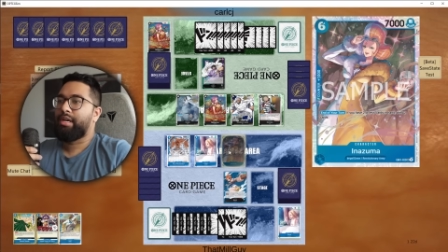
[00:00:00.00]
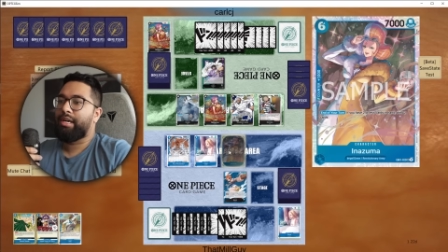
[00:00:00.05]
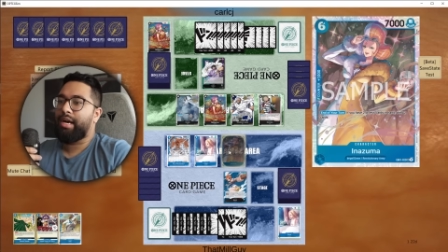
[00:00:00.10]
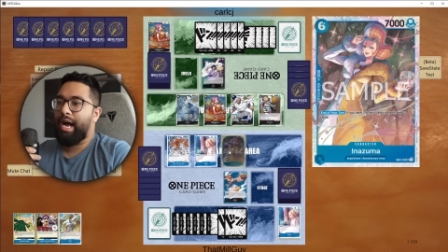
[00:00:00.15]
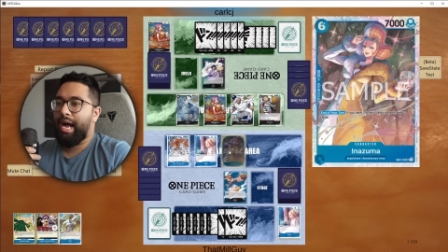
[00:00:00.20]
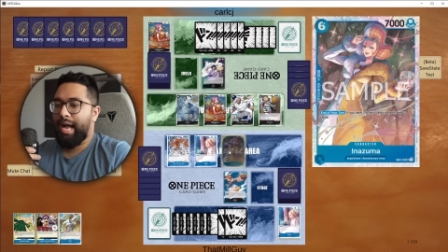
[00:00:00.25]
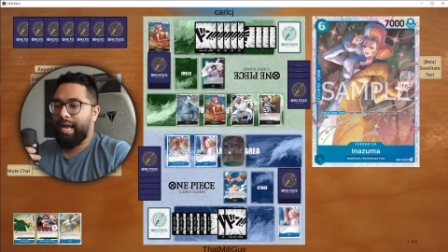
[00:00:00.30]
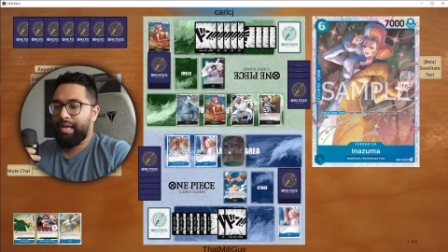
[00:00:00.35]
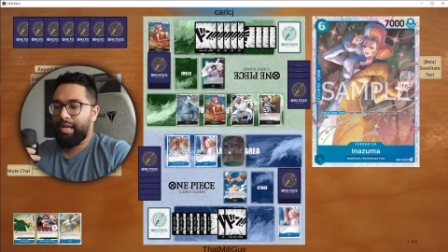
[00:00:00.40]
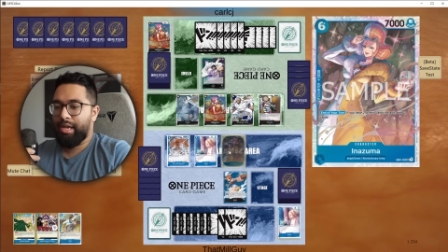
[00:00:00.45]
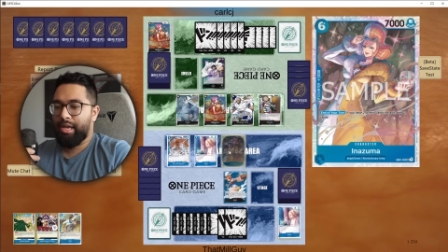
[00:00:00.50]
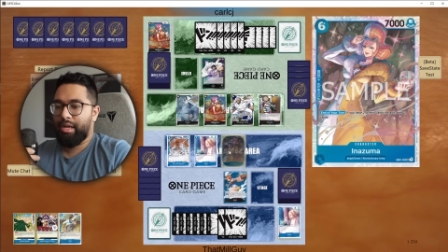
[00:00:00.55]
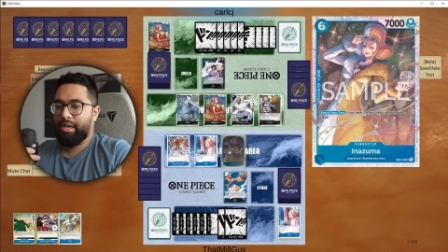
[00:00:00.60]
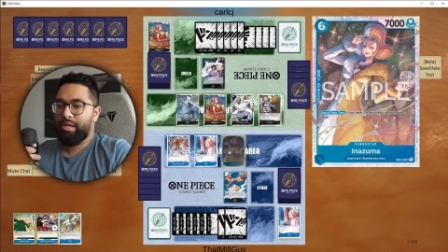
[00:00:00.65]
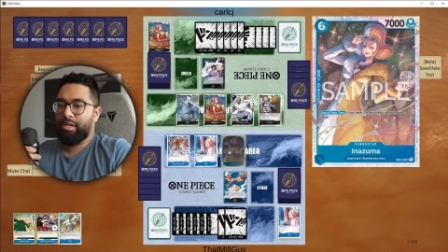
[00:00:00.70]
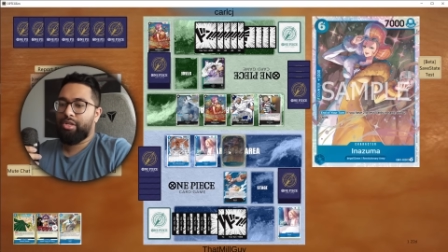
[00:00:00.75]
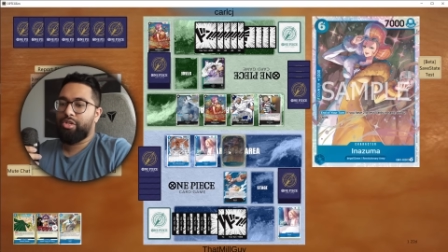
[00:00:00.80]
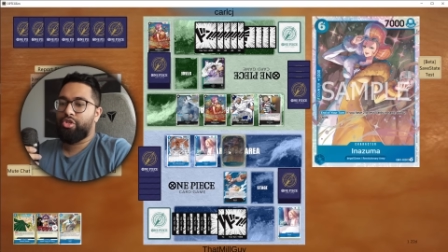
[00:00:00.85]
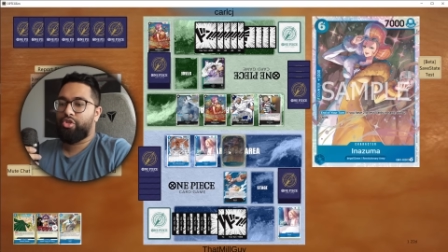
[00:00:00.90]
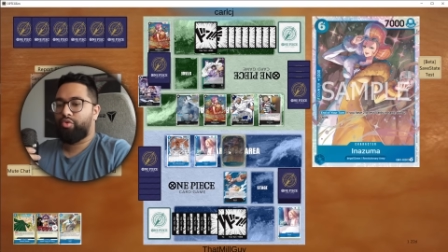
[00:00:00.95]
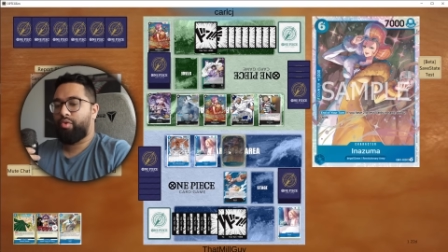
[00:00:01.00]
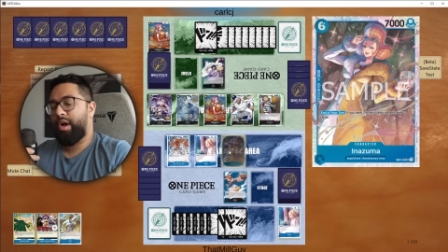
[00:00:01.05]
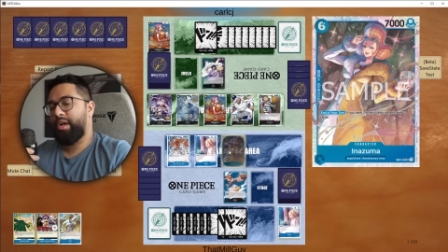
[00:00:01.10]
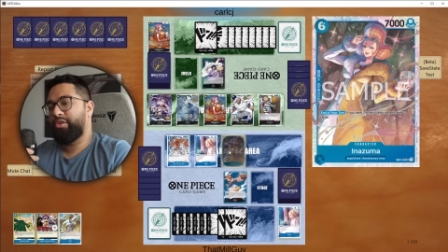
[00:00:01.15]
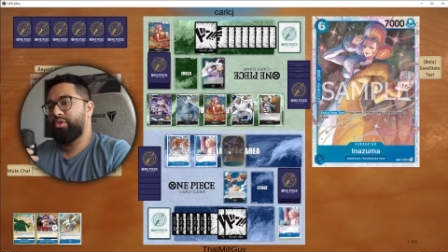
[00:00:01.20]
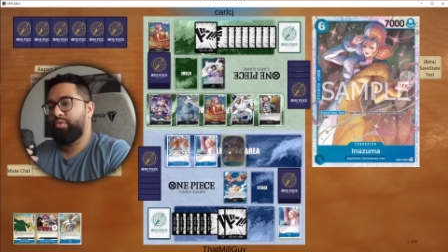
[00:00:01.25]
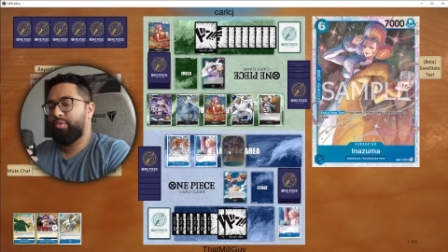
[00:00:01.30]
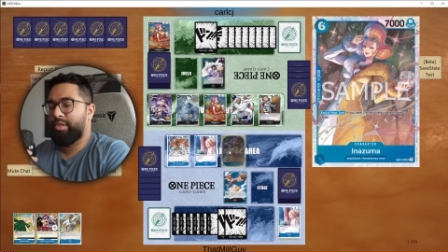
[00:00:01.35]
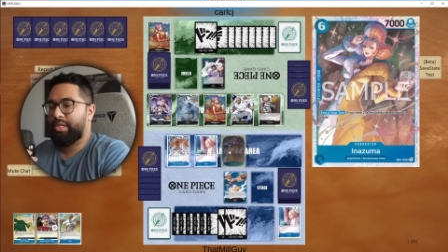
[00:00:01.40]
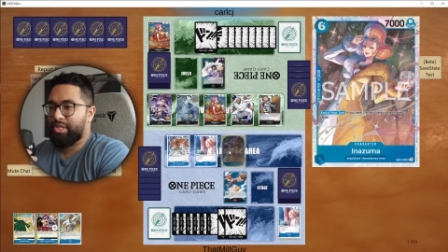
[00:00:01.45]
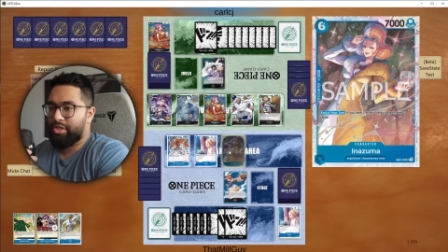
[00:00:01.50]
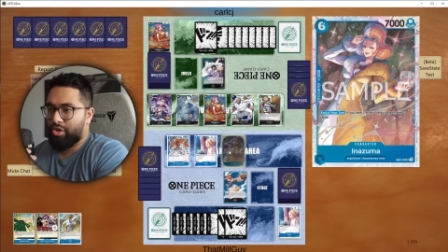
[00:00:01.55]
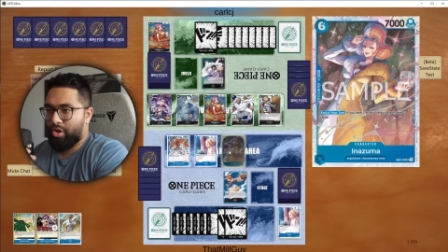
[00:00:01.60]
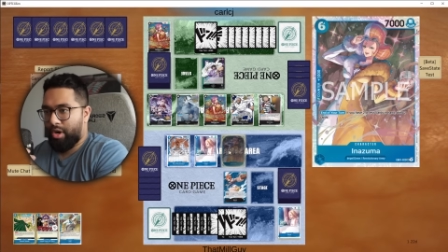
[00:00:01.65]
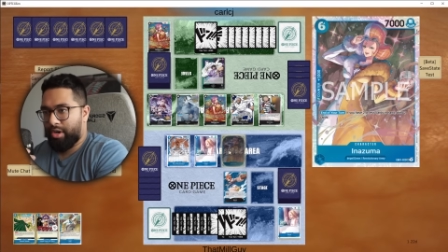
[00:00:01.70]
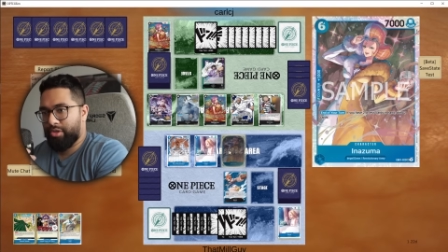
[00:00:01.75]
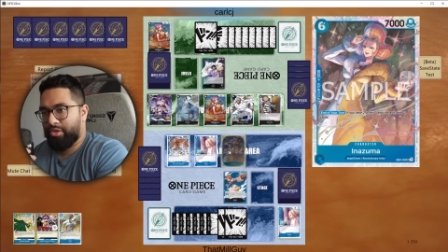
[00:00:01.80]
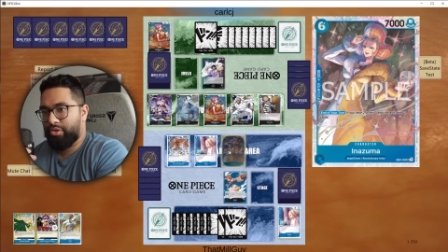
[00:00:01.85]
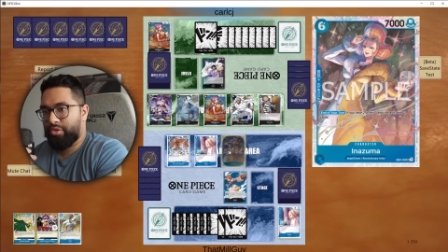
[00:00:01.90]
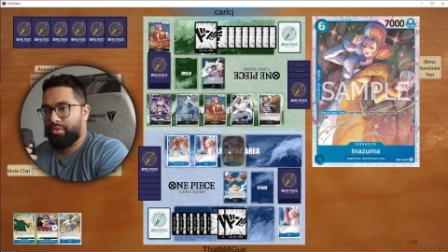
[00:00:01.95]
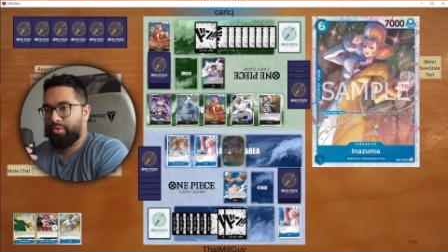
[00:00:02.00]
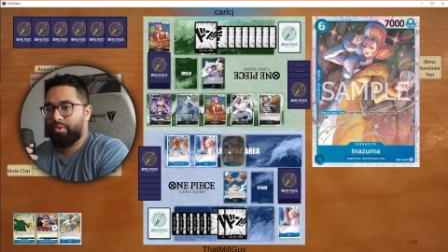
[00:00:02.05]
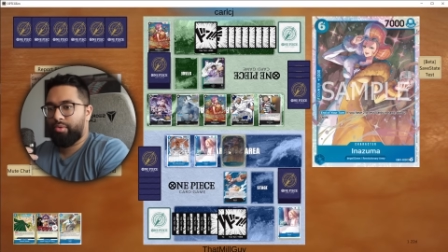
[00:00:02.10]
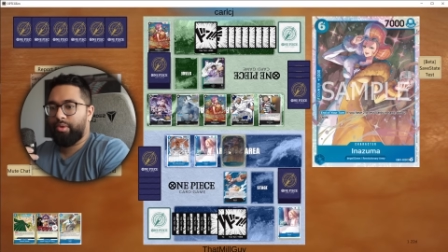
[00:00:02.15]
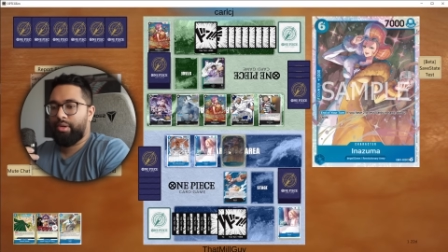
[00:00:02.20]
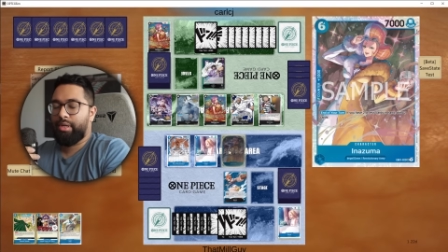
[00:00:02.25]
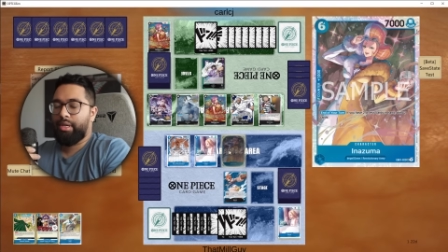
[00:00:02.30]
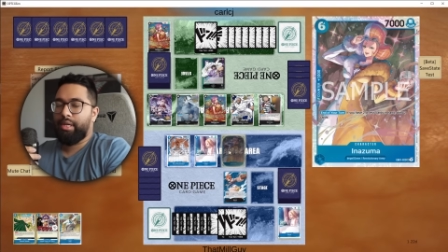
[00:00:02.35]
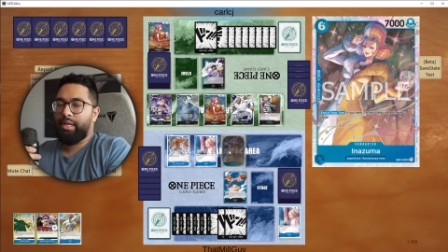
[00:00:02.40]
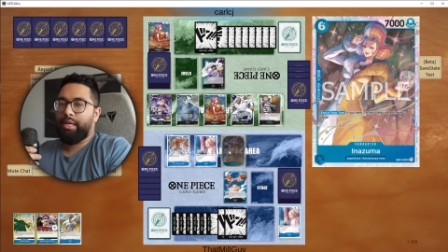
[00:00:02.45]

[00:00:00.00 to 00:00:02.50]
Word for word: Kaya, draw two, discard two.